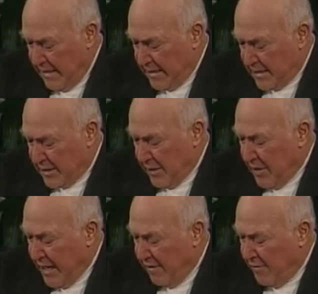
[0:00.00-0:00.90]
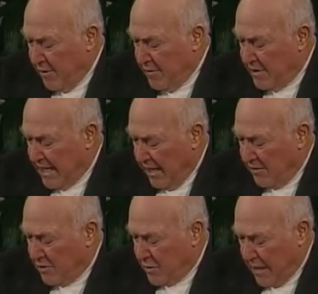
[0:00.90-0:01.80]
so have you
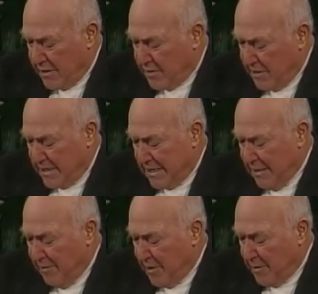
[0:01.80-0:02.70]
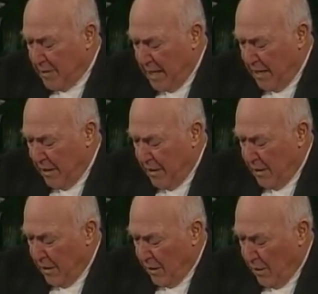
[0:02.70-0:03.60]
dealt treacherously with me,
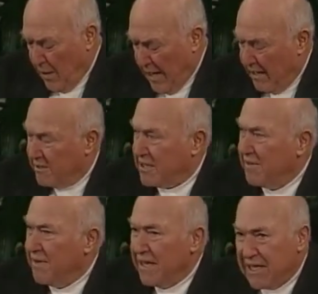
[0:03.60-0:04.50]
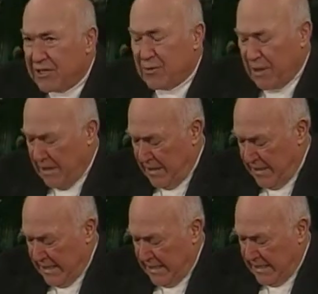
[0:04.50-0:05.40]
O house of Israel,
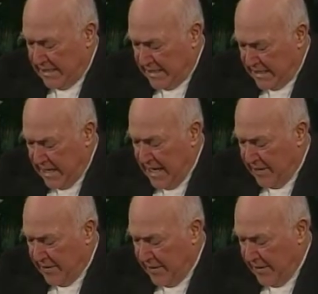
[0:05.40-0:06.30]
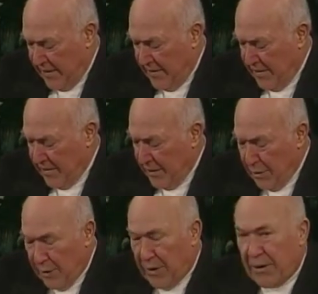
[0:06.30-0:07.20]
saith the
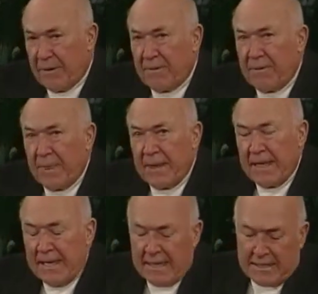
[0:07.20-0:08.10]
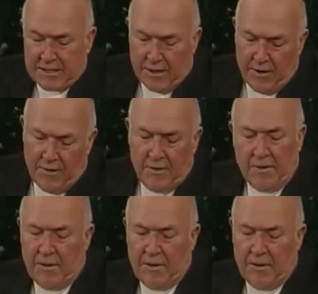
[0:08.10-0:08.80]
Lord. So